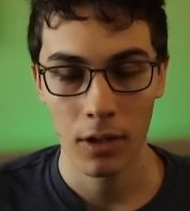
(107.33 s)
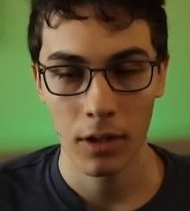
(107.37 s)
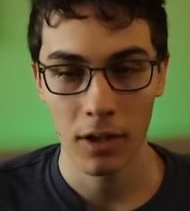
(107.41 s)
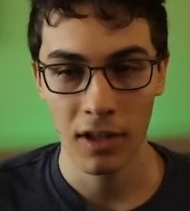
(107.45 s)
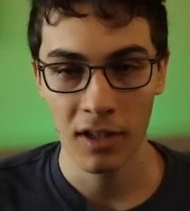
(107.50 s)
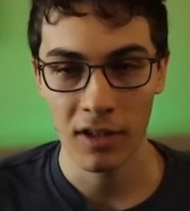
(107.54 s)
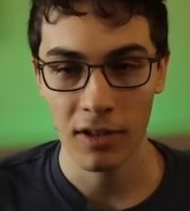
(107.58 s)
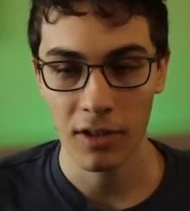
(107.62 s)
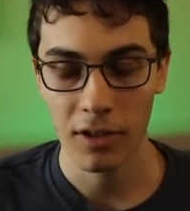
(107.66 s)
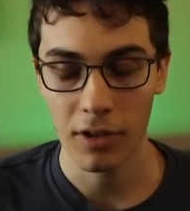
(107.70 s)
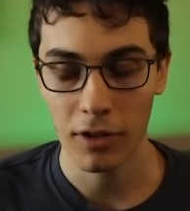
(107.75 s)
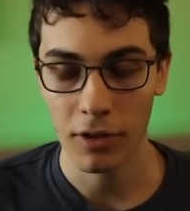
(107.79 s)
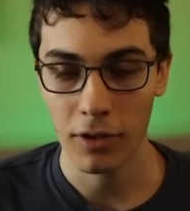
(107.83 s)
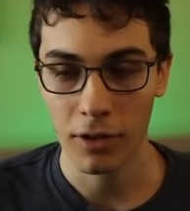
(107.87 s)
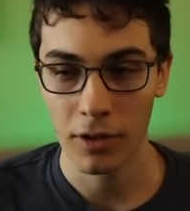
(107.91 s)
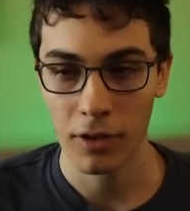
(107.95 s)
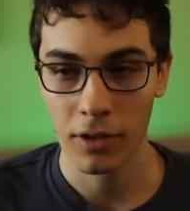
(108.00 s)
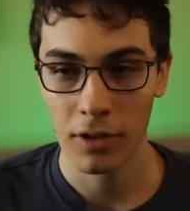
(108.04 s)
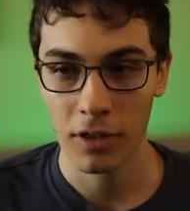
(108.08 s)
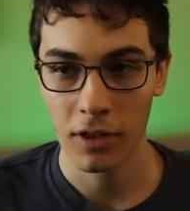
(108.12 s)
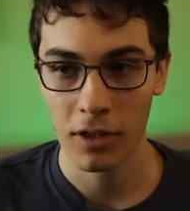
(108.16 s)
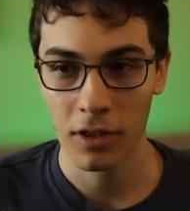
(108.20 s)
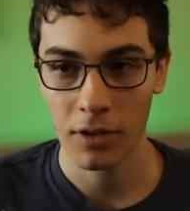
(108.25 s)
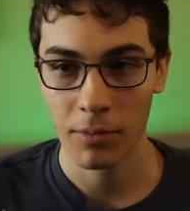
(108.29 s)
Uh-oh,
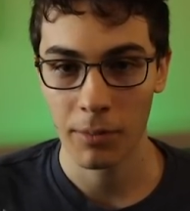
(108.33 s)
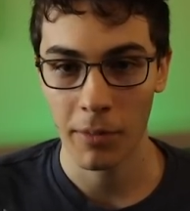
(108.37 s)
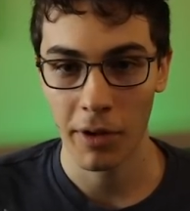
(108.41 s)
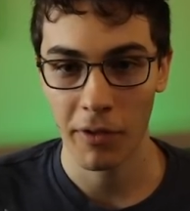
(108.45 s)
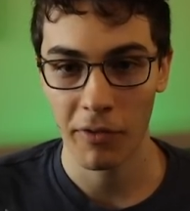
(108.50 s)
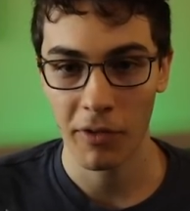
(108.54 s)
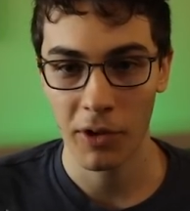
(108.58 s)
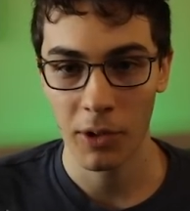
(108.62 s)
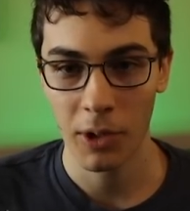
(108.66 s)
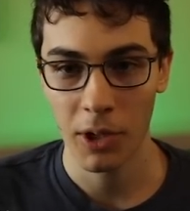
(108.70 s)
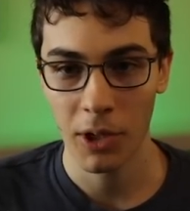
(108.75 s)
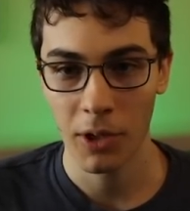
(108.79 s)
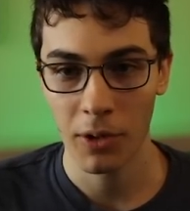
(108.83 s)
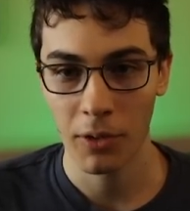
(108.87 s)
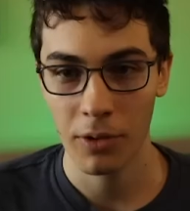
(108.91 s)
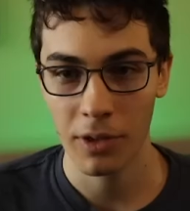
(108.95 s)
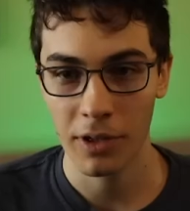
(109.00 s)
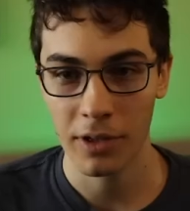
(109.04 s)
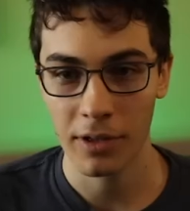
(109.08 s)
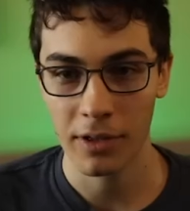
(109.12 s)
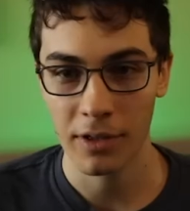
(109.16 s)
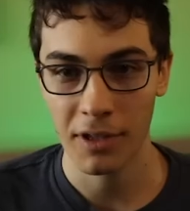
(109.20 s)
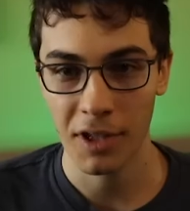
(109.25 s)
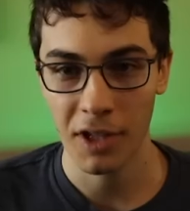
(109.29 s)
my Vue code
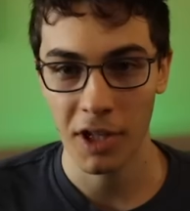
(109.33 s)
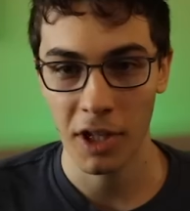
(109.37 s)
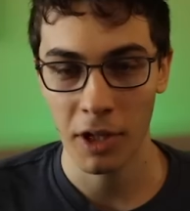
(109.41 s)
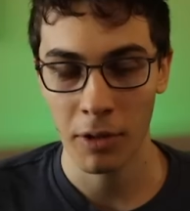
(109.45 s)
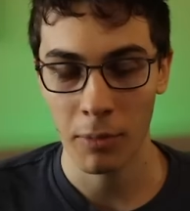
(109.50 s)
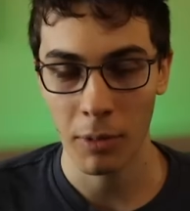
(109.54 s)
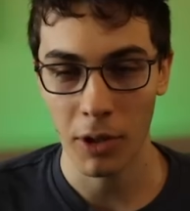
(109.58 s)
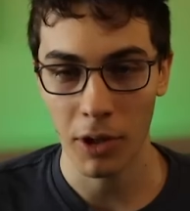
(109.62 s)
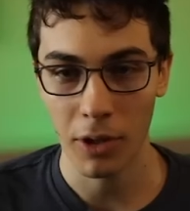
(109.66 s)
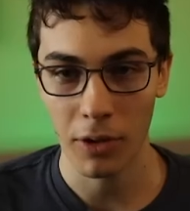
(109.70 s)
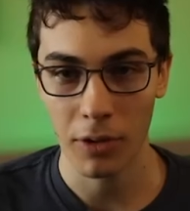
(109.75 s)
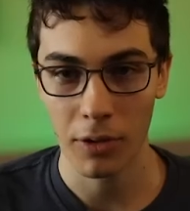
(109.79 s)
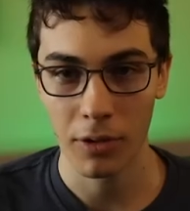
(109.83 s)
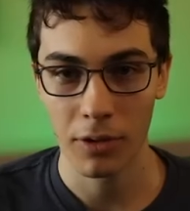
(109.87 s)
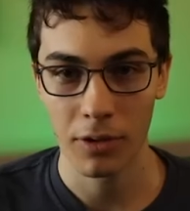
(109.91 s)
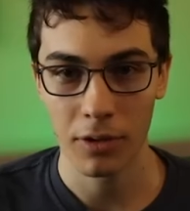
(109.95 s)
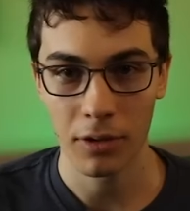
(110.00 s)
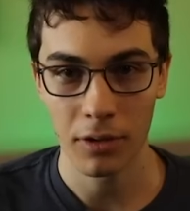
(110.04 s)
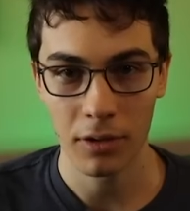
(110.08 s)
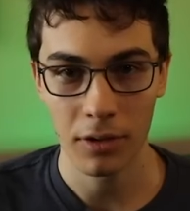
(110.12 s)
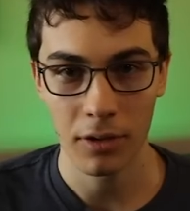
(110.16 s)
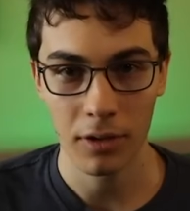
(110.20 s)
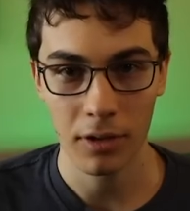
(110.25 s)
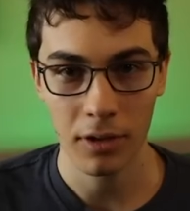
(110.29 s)
is emo.
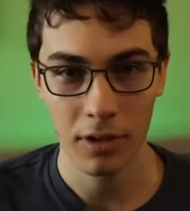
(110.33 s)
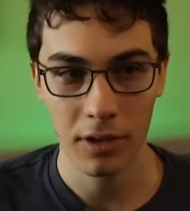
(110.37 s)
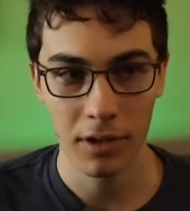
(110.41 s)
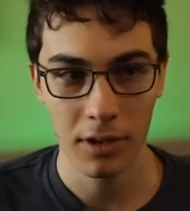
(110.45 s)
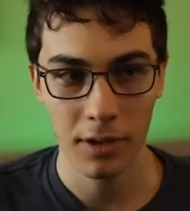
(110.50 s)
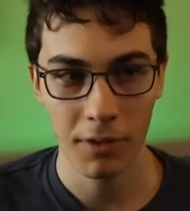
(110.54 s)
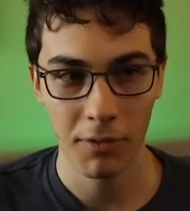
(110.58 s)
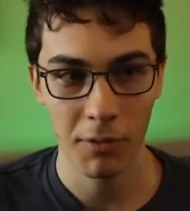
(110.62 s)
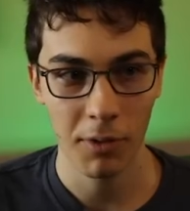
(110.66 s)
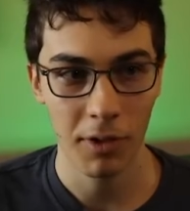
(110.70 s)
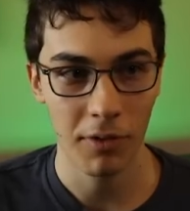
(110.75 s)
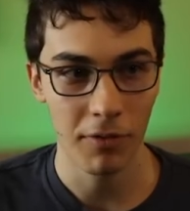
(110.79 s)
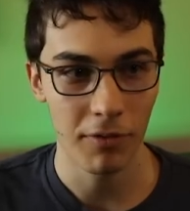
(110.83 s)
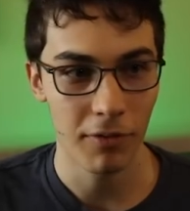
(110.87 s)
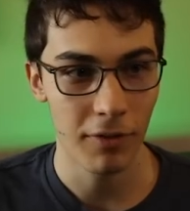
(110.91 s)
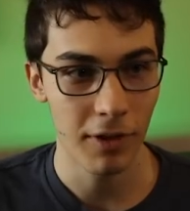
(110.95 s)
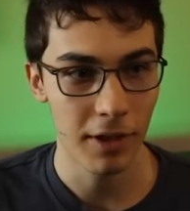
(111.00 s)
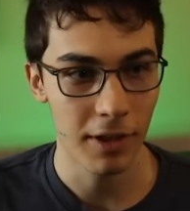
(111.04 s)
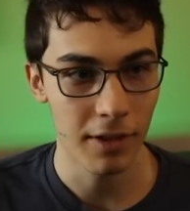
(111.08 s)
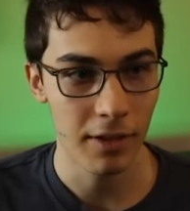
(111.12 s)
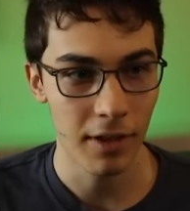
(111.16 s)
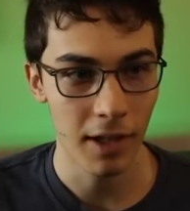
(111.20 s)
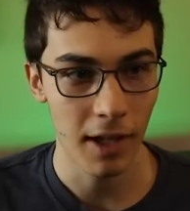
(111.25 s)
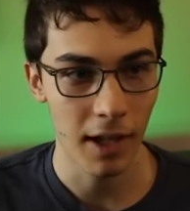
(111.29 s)
Let's see if we can
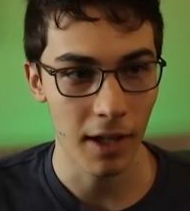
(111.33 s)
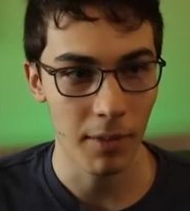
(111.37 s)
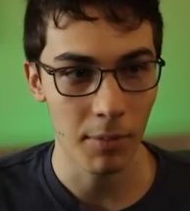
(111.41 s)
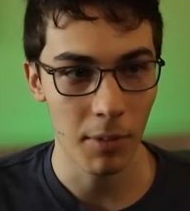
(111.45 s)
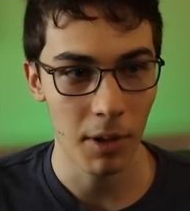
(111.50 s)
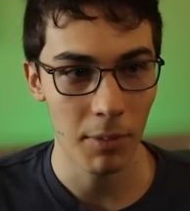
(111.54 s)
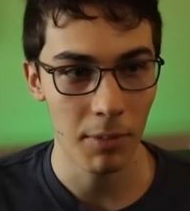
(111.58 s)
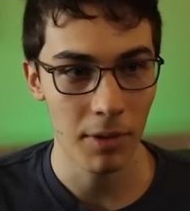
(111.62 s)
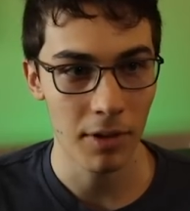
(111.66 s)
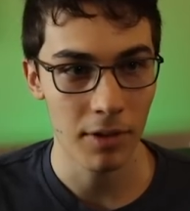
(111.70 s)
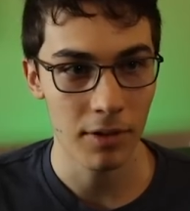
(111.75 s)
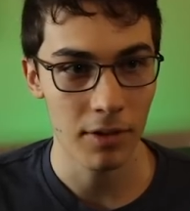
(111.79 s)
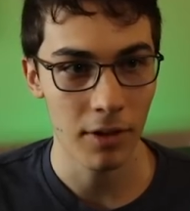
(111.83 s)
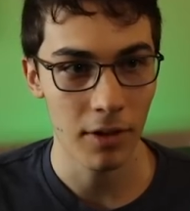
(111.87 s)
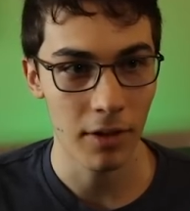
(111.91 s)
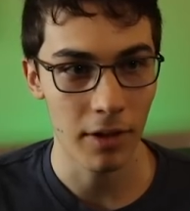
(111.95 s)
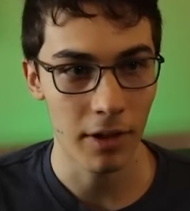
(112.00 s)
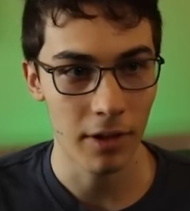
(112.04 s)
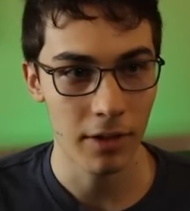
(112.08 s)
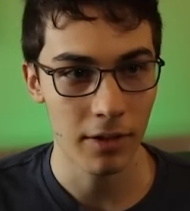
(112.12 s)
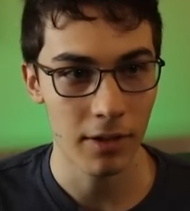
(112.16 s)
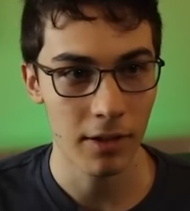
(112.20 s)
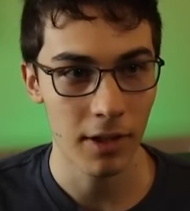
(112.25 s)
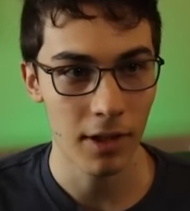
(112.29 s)
fix that. Maybe install an
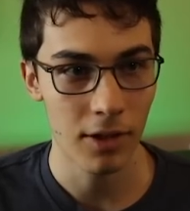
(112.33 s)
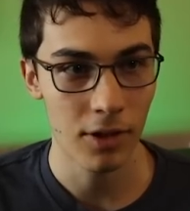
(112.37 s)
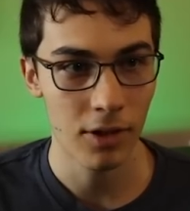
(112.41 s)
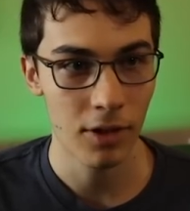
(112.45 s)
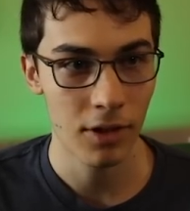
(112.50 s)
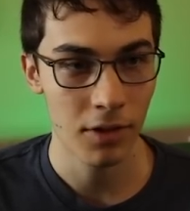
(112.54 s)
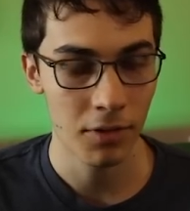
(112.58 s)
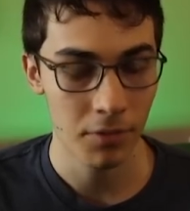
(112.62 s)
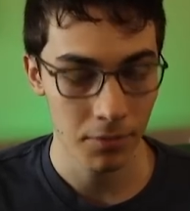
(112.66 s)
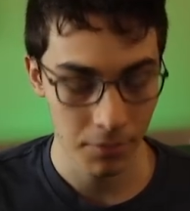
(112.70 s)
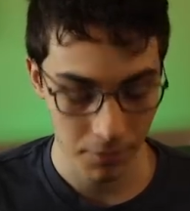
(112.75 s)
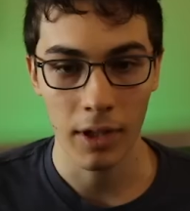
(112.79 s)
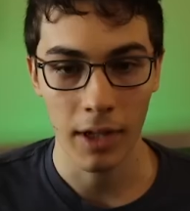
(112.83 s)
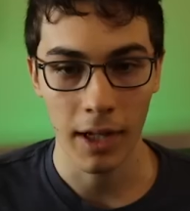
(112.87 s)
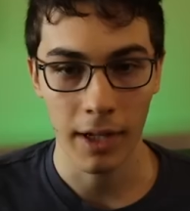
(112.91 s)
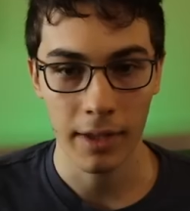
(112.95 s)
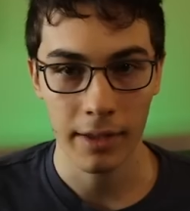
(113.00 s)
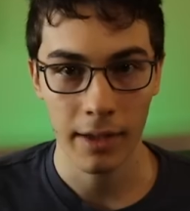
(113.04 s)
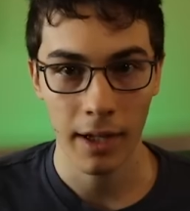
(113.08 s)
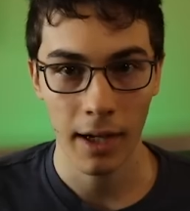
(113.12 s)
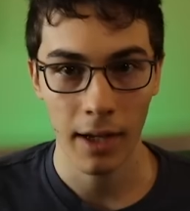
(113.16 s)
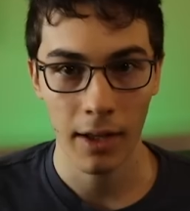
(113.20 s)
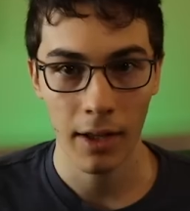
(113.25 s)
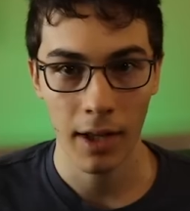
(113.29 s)
extension.
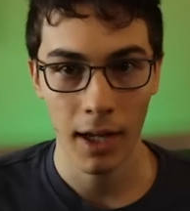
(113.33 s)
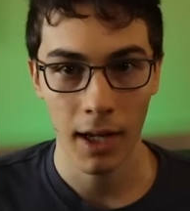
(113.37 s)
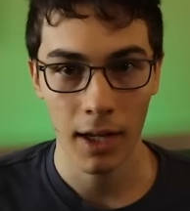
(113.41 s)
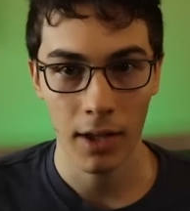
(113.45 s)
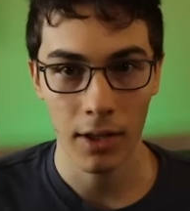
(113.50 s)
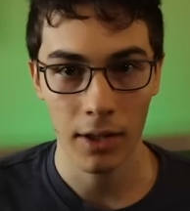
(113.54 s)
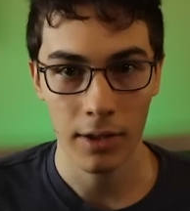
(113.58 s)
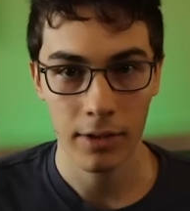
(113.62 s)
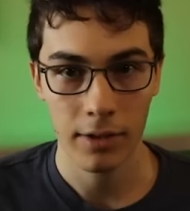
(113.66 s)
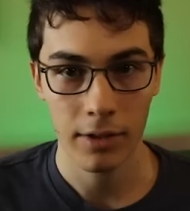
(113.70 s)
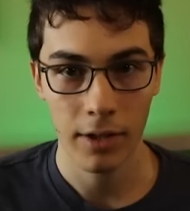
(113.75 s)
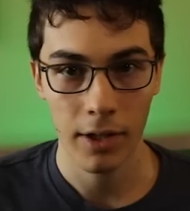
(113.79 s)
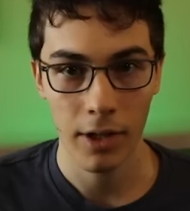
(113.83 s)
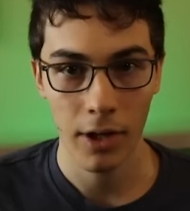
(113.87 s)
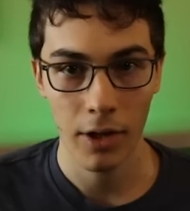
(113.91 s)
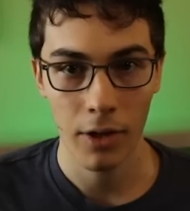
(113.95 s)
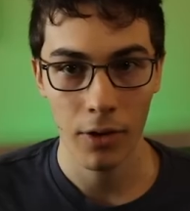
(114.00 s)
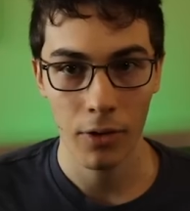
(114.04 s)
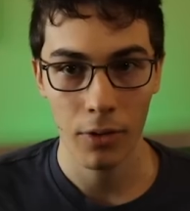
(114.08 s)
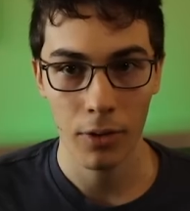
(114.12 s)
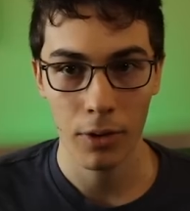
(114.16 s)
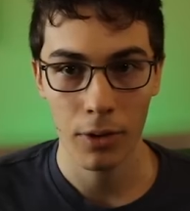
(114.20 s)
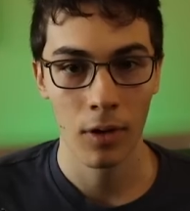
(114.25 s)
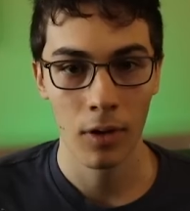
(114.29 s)
Text highlighting, let's
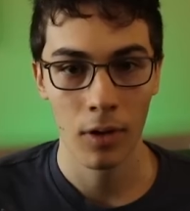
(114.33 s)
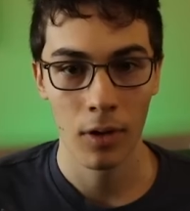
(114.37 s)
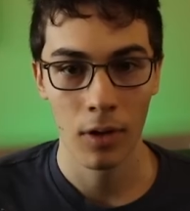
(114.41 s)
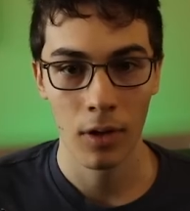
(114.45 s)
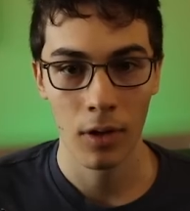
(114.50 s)
go.